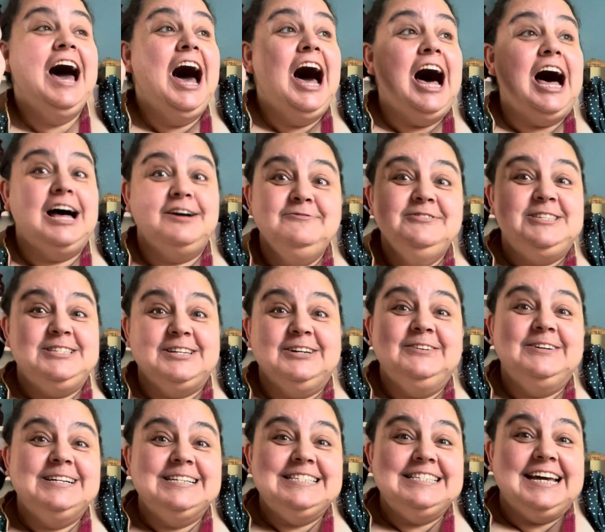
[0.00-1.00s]
I'm
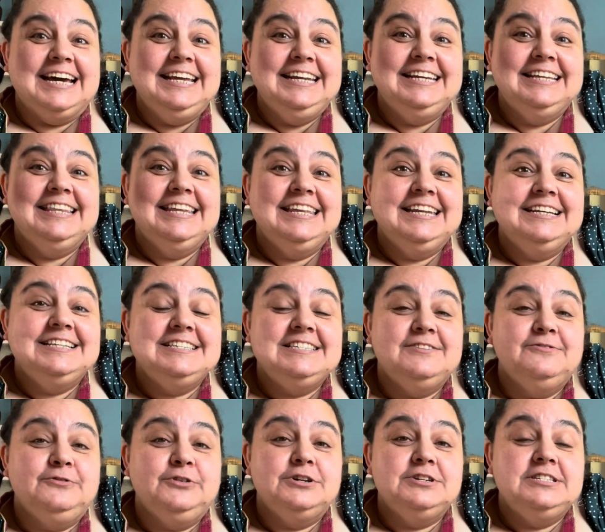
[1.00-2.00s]
so excited that it's
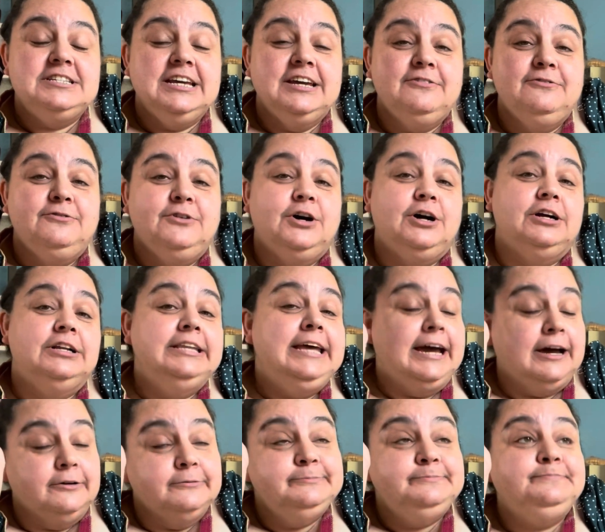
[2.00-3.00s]
the first day of fall.
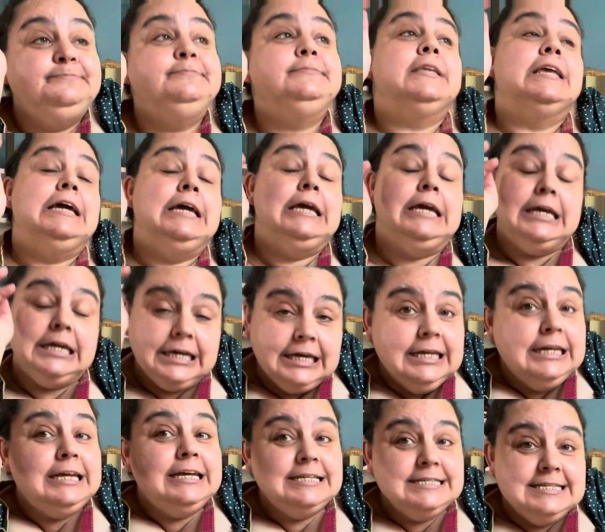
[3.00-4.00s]
Now,
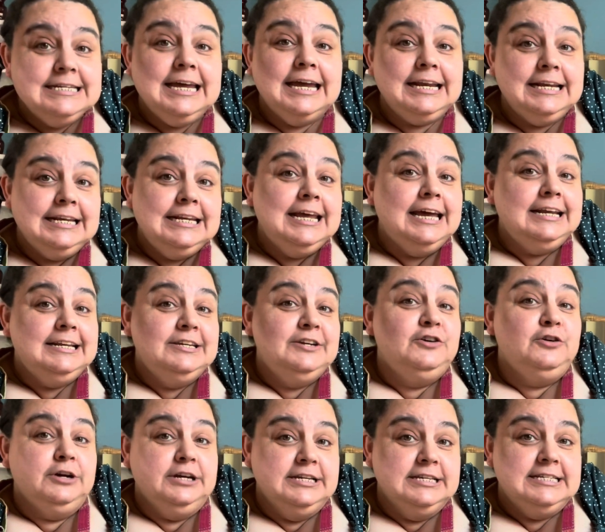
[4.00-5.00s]
it is 99
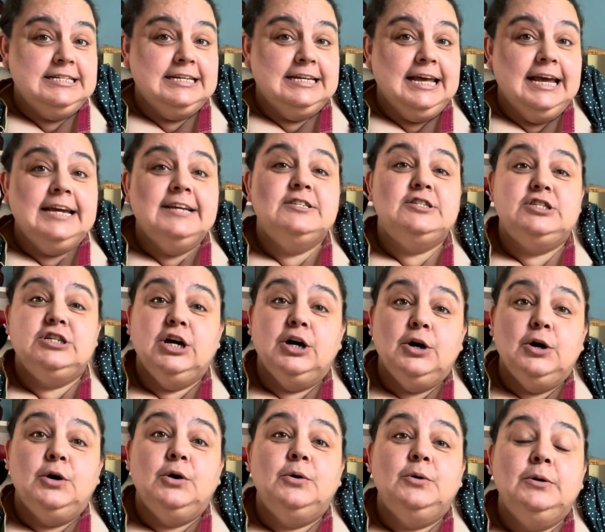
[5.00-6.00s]
degrees today,
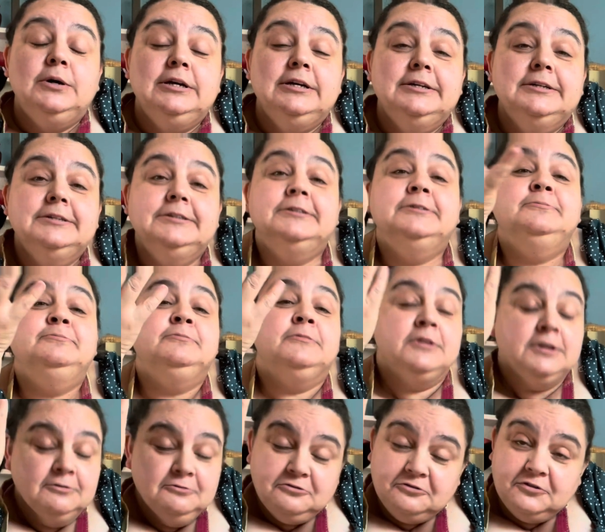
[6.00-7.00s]
so
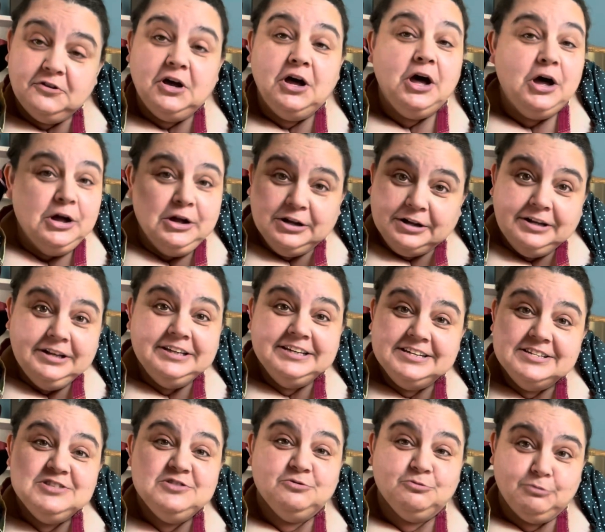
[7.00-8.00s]
fall
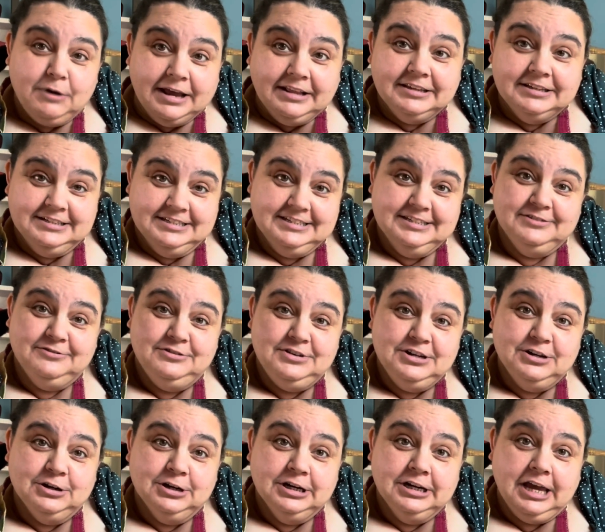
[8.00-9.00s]
is relative
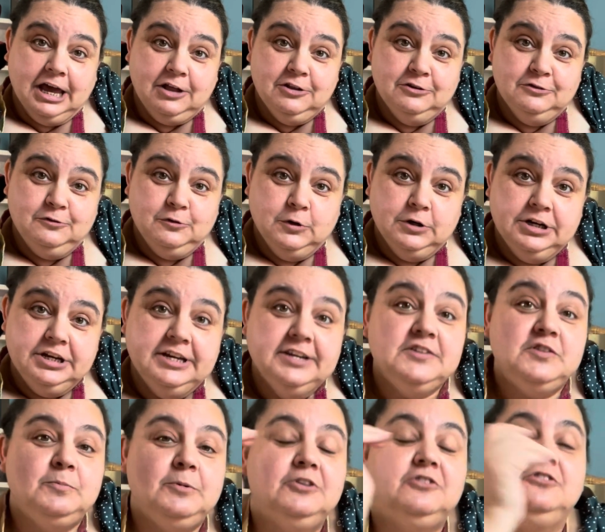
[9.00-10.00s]
here in California,
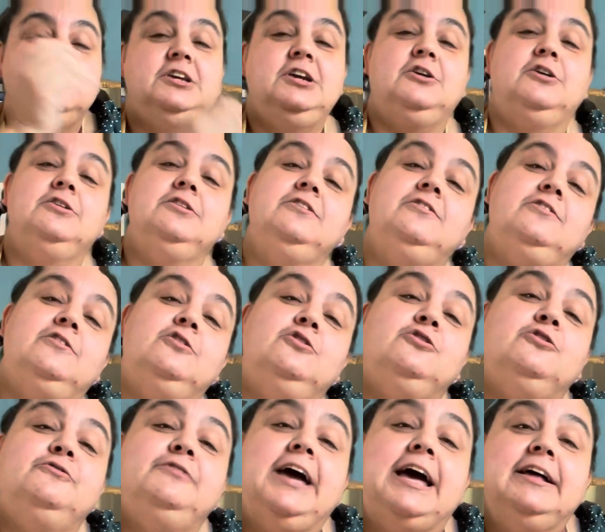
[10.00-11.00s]
especially here in the
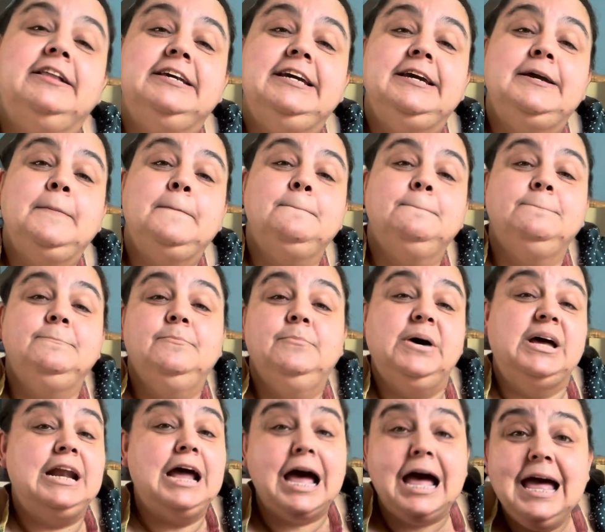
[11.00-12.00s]
Central Valley,
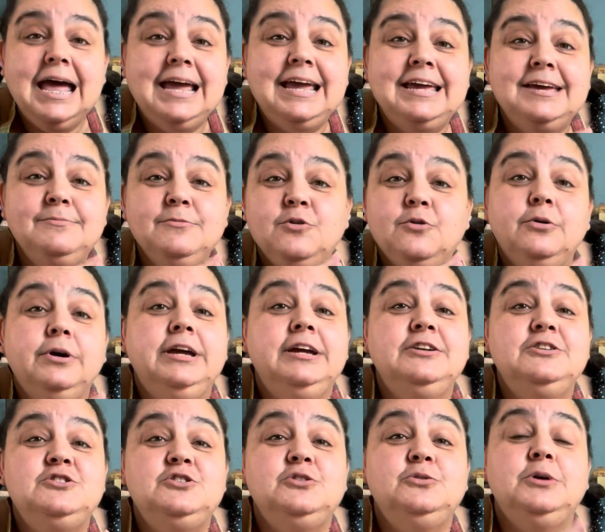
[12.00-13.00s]
but I am
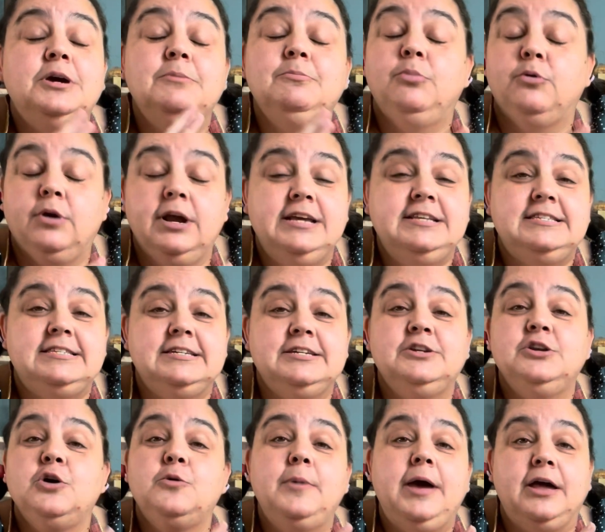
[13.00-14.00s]
going to embrace it
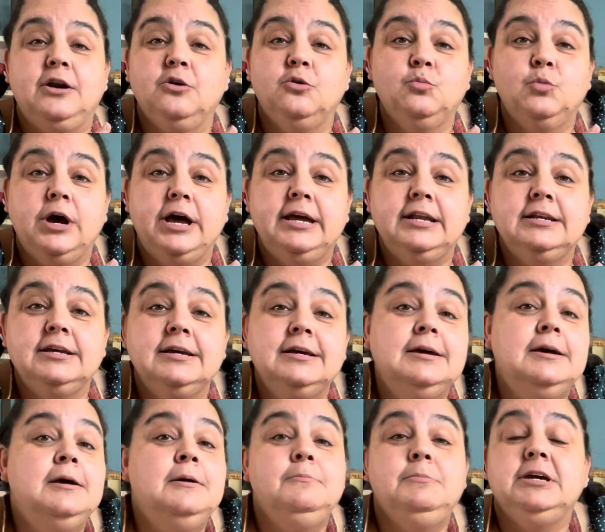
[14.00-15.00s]
no matter what,
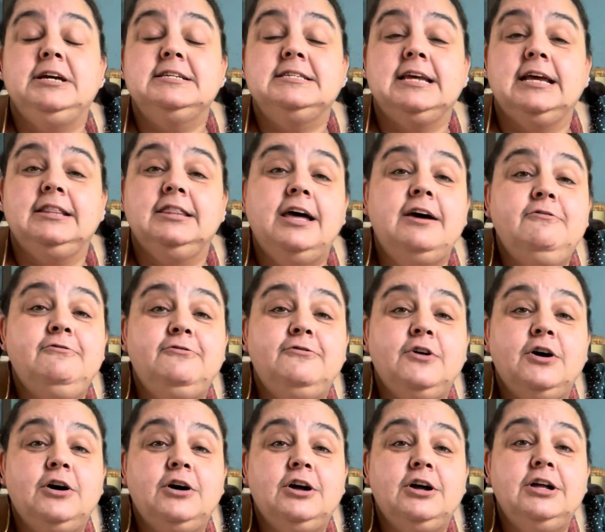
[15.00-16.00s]
because I love
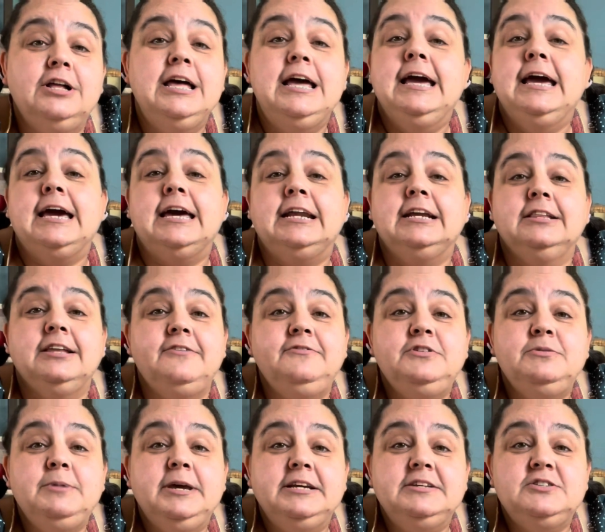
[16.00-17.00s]
fall and I love
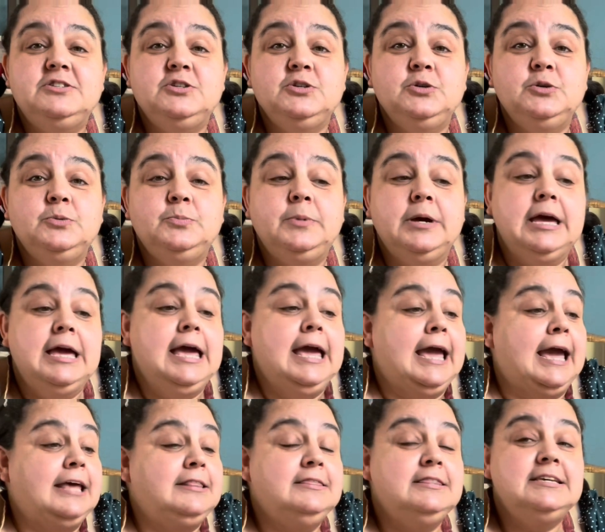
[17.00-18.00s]
to make soup,
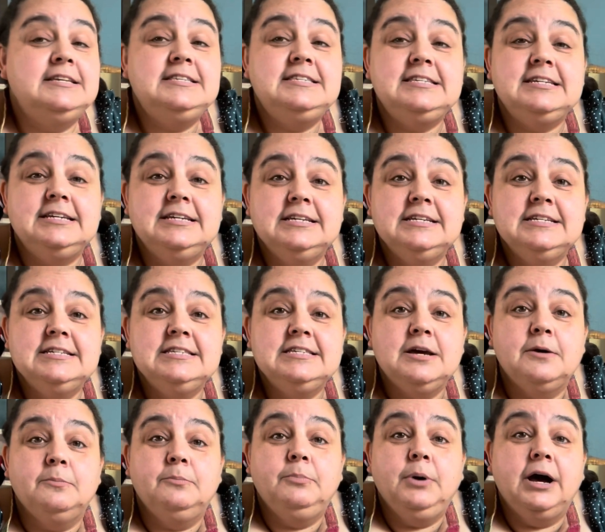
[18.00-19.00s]
and this is
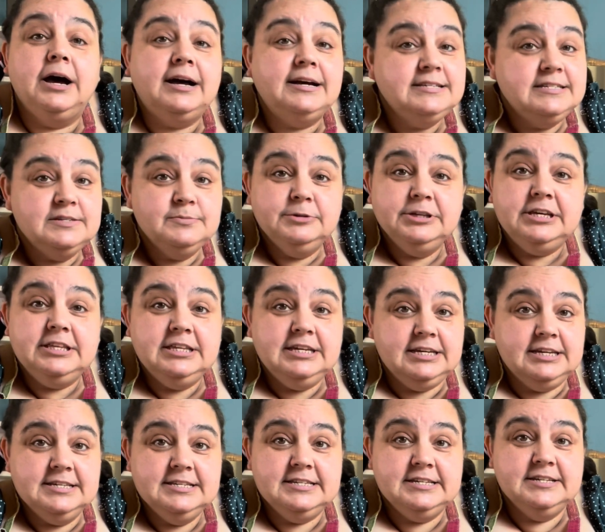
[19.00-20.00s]
possibly
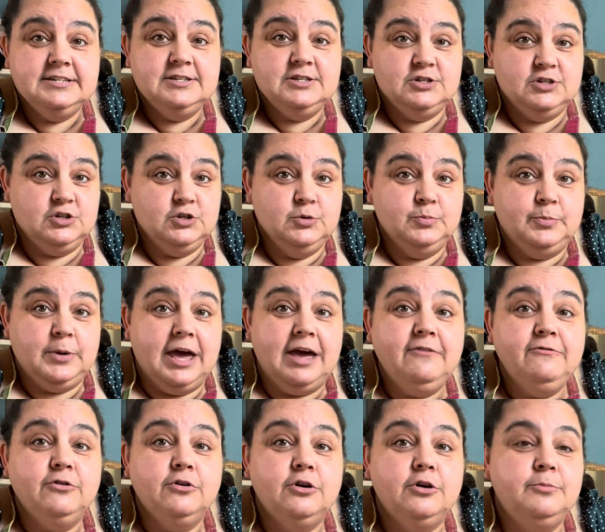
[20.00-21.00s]
the easiest soup
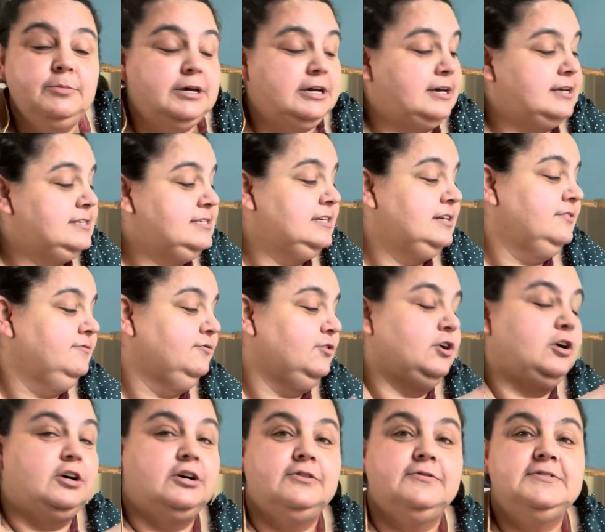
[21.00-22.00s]
ever because it
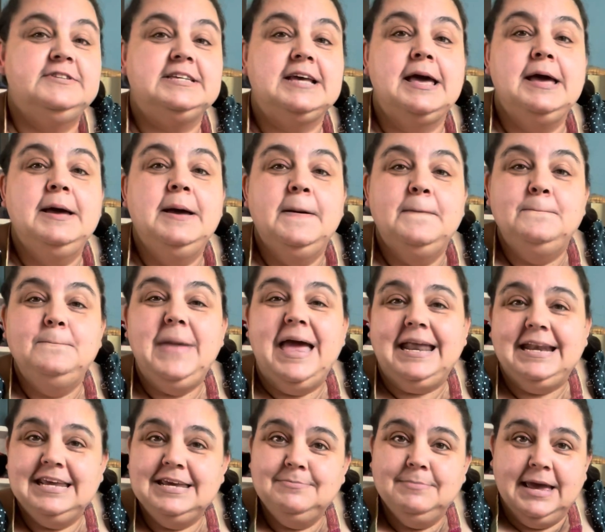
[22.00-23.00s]
involves
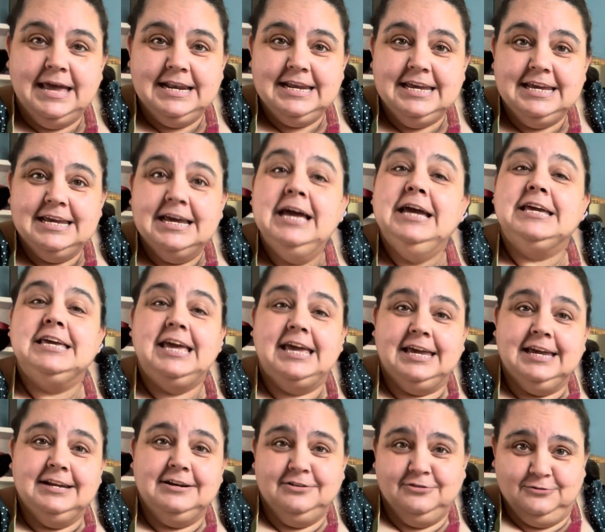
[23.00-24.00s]
many
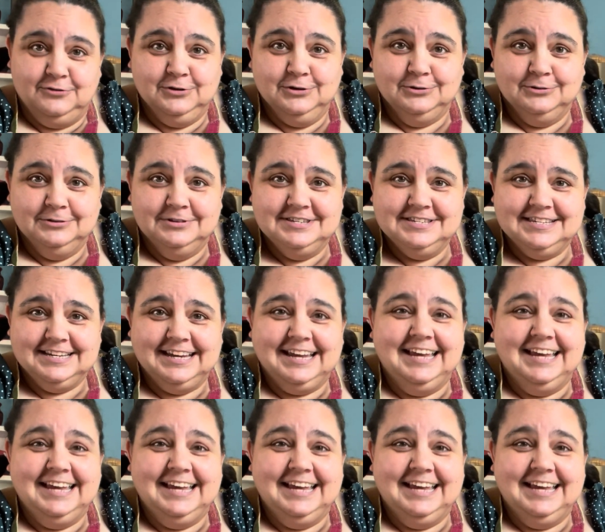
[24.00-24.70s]
canned foods.